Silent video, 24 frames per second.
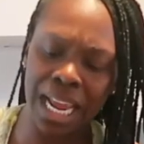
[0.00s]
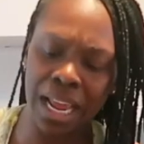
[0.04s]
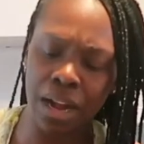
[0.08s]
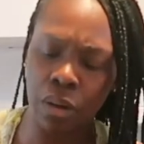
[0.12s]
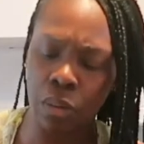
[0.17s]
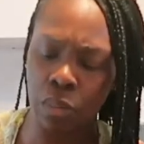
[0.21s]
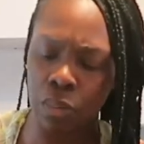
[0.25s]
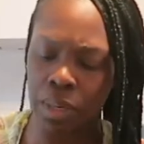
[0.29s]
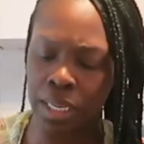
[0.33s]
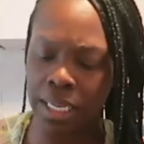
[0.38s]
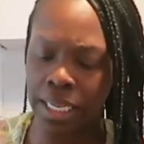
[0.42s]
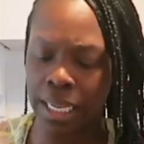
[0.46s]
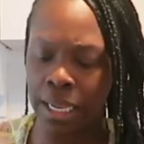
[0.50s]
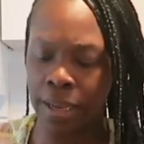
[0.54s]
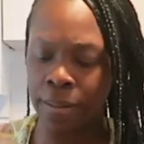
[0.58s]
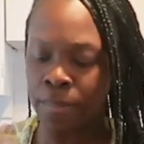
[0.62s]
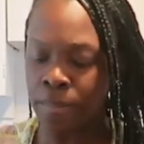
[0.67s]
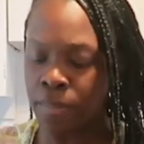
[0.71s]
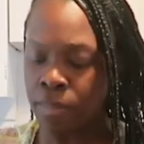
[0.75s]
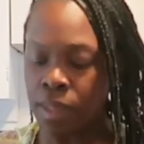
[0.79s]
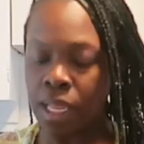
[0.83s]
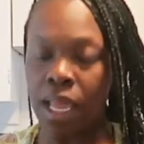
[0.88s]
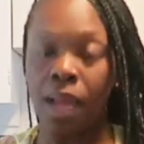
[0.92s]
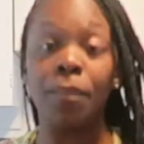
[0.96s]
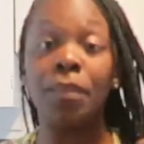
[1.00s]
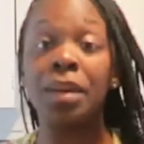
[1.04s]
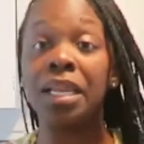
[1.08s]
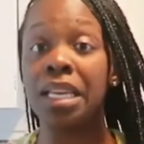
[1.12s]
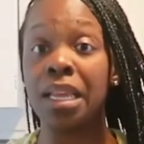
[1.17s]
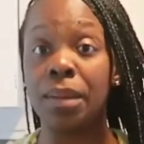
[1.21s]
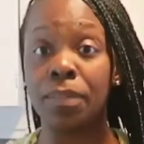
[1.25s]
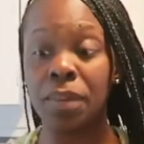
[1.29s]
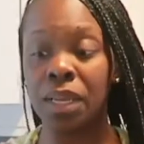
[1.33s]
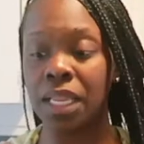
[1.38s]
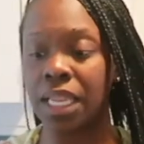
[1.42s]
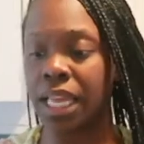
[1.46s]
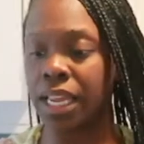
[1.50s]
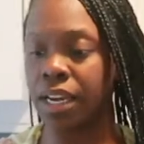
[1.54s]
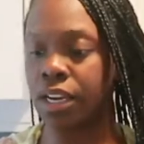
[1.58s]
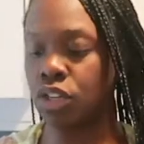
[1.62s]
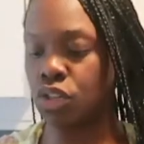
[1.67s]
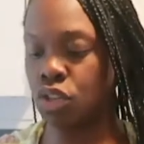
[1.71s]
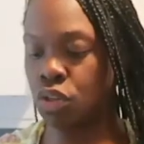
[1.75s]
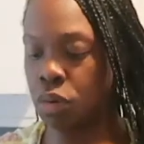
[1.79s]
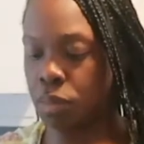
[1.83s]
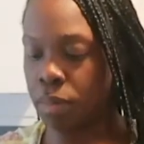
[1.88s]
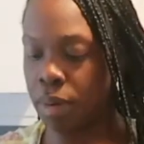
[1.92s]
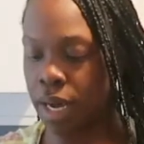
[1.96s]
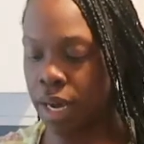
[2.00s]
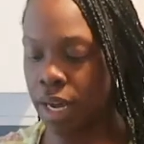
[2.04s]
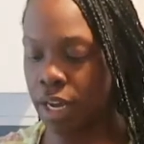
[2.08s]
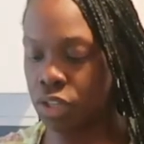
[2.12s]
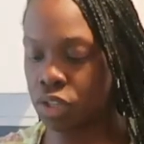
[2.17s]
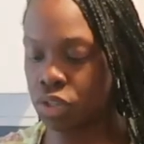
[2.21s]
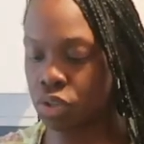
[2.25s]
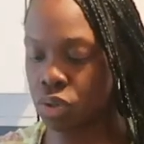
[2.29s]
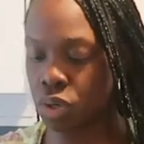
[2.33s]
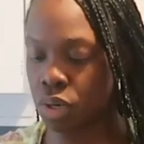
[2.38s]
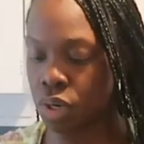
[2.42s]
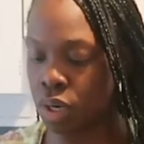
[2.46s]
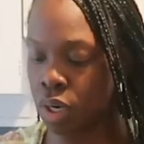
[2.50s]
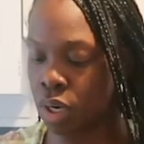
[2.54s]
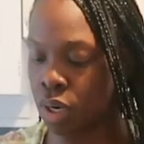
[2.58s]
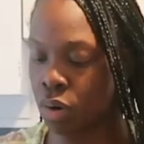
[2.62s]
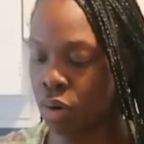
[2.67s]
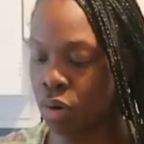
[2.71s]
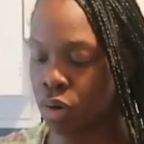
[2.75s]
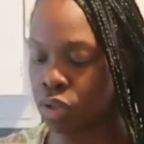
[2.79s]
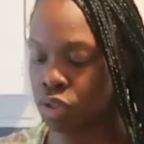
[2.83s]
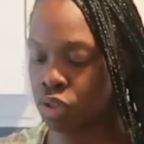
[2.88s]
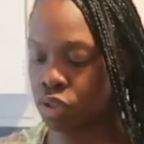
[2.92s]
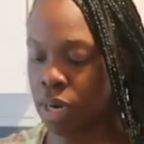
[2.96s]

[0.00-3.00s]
I don't really manipulate it too much or